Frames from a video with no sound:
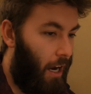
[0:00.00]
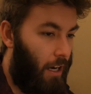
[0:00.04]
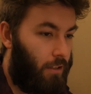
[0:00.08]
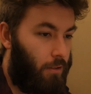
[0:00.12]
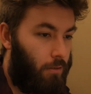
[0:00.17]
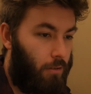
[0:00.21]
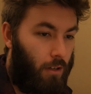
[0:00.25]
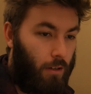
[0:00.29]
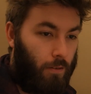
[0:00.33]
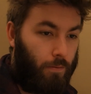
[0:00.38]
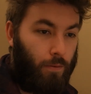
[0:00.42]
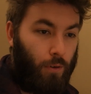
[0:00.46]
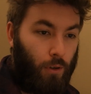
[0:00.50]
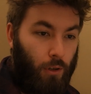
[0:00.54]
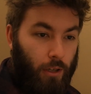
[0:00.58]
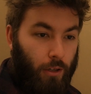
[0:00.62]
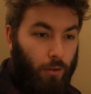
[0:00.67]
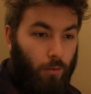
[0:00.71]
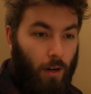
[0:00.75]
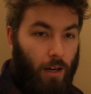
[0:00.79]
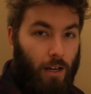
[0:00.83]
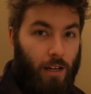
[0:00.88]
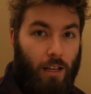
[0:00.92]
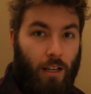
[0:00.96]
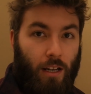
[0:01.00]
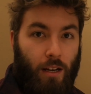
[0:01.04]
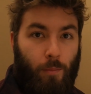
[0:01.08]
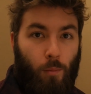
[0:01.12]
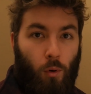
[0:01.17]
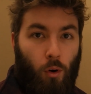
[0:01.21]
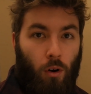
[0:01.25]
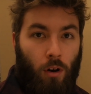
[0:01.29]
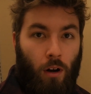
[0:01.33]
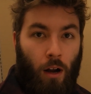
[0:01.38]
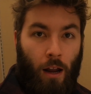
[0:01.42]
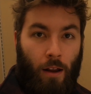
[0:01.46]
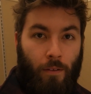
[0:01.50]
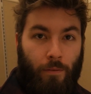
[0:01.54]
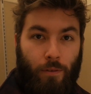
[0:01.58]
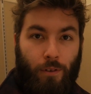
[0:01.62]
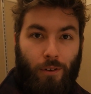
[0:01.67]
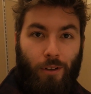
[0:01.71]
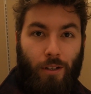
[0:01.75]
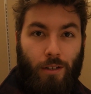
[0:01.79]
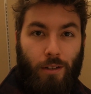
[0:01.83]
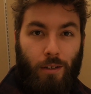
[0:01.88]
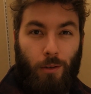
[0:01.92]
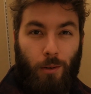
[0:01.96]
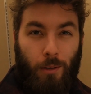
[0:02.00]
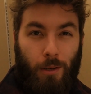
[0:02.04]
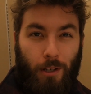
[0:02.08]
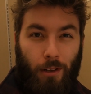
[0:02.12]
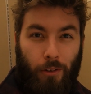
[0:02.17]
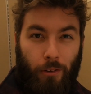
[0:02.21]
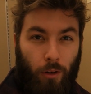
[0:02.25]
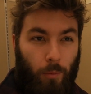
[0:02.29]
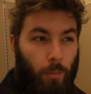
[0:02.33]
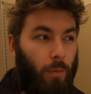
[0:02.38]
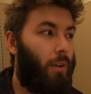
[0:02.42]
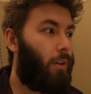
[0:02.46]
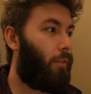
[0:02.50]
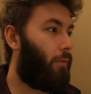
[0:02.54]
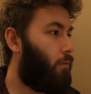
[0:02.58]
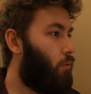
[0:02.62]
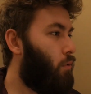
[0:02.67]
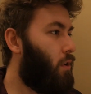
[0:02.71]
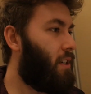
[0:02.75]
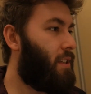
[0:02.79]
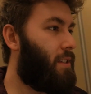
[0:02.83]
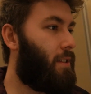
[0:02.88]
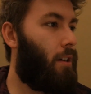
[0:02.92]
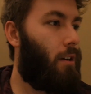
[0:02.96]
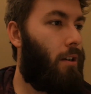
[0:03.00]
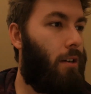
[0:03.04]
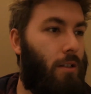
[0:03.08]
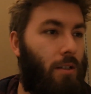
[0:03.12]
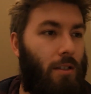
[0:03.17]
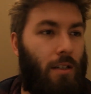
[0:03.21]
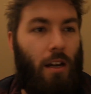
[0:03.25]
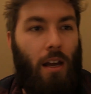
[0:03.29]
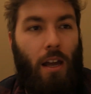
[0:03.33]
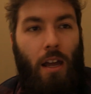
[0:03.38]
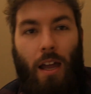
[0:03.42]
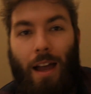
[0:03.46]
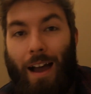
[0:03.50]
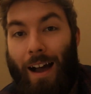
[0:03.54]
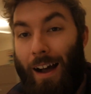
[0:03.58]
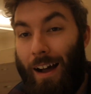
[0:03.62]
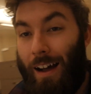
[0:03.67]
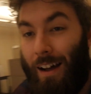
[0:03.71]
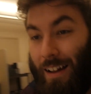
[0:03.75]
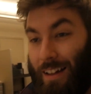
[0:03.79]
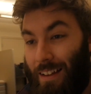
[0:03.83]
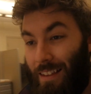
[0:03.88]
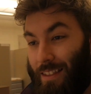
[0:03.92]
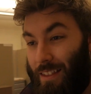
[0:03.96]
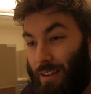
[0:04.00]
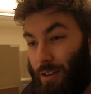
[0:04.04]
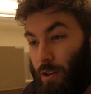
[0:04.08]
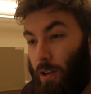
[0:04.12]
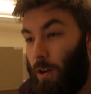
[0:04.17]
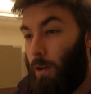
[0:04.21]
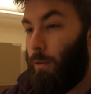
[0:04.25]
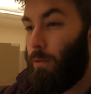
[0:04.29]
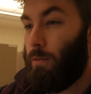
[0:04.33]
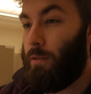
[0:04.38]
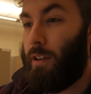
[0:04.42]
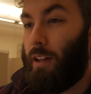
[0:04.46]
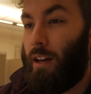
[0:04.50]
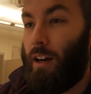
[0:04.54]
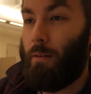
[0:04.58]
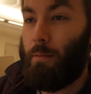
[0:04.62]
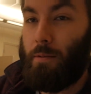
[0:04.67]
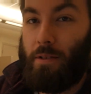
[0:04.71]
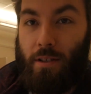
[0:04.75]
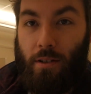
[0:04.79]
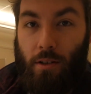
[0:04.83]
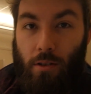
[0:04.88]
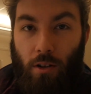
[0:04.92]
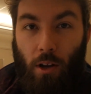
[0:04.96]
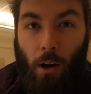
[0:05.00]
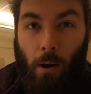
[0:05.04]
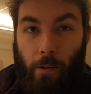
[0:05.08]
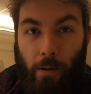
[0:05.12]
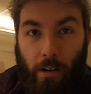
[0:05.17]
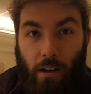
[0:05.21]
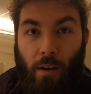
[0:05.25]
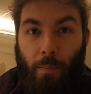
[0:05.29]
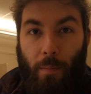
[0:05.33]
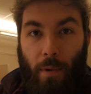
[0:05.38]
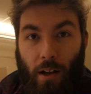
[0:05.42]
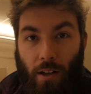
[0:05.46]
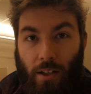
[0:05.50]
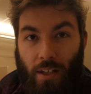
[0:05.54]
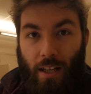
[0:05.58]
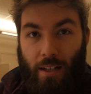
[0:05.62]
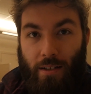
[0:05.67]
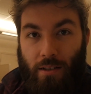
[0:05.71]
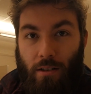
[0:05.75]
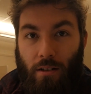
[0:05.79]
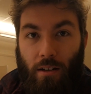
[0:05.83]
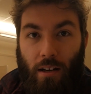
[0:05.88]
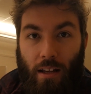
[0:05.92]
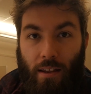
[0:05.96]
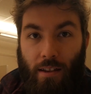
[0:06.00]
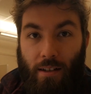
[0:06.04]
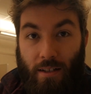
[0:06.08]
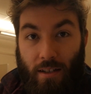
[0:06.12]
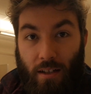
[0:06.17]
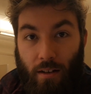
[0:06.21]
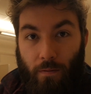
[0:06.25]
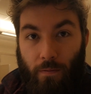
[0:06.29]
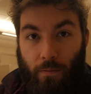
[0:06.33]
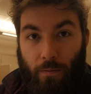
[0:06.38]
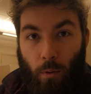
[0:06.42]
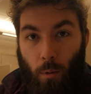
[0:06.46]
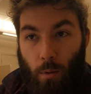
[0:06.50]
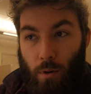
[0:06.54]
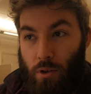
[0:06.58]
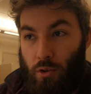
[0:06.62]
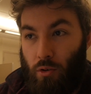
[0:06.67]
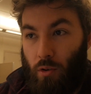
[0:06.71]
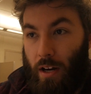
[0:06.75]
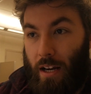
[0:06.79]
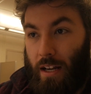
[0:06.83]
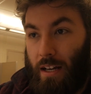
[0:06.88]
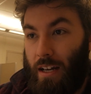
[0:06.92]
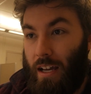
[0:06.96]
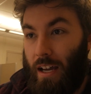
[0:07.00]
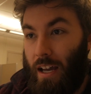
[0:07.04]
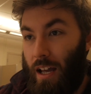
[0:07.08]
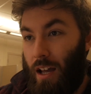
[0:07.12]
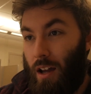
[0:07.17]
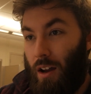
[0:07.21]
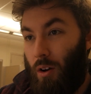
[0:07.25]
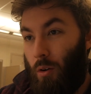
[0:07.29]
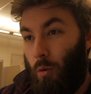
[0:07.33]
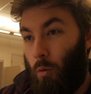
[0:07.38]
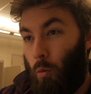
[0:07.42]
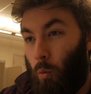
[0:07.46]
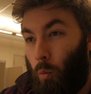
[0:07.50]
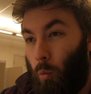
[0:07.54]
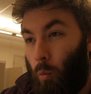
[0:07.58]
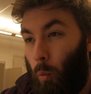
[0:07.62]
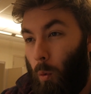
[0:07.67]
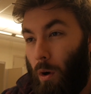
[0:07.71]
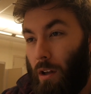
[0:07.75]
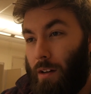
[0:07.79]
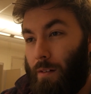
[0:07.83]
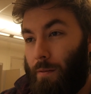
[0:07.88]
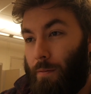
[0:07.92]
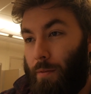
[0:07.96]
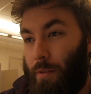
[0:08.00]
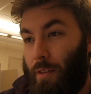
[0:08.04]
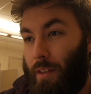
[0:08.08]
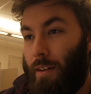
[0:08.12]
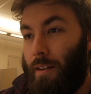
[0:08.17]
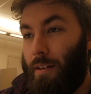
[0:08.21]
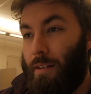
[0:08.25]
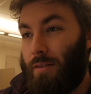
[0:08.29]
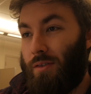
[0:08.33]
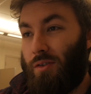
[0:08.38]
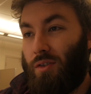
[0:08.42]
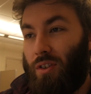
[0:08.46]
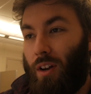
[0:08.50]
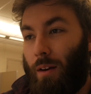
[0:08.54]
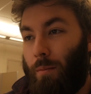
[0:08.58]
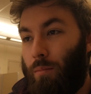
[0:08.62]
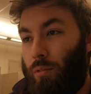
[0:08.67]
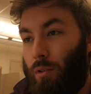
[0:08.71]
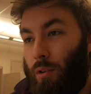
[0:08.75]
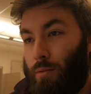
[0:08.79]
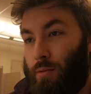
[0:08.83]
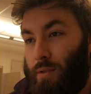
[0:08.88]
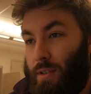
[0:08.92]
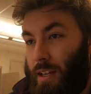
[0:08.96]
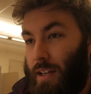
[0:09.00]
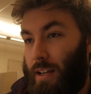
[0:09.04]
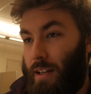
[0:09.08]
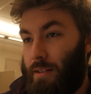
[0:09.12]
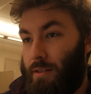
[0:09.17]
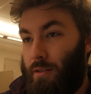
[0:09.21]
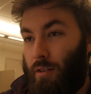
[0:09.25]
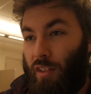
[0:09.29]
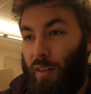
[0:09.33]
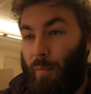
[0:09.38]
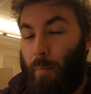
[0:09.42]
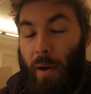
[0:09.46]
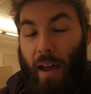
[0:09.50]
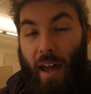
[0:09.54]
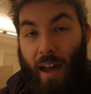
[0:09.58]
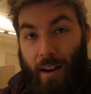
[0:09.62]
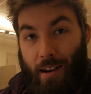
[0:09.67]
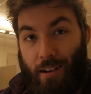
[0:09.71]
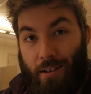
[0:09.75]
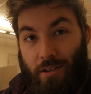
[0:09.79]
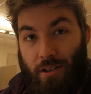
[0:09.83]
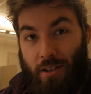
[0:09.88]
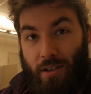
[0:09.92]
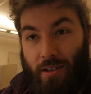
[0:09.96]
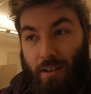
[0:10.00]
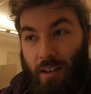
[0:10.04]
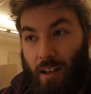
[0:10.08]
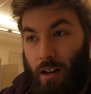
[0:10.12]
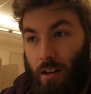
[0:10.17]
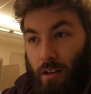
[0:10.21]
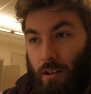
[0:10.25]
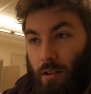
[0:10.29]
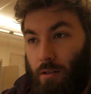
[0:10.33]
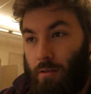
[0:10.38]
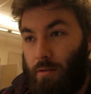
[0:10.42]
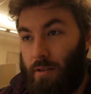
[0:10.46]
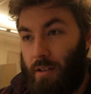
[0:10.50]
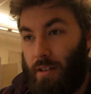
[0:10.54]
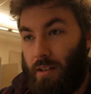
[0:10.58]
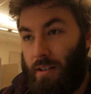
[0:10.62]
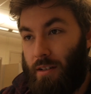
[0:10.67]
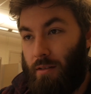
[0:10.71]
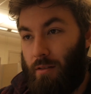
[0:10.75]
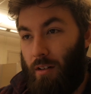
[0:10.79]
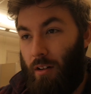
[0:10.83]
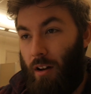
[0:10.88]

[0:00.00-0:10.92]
I do not feel like grading anymore. I feel like doing a little bit of research. The code that I was talking about yesterday that's in Fortran, one of the subroutines or the packages that it uses